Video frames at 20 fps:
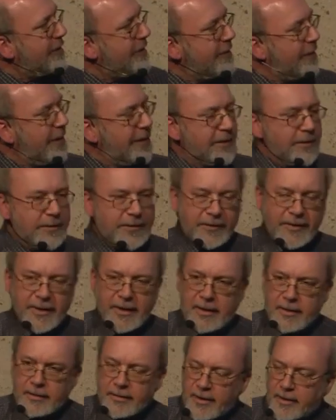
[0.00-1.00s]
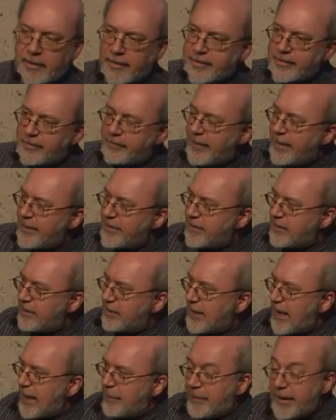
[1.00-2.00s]
to the
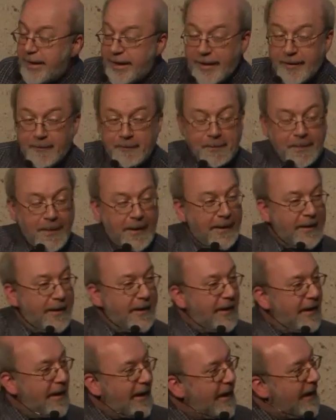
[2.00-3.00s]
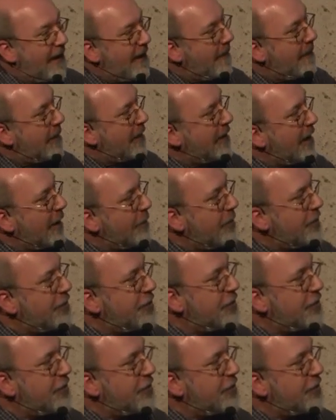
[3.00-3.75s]
conservation lab here, and I was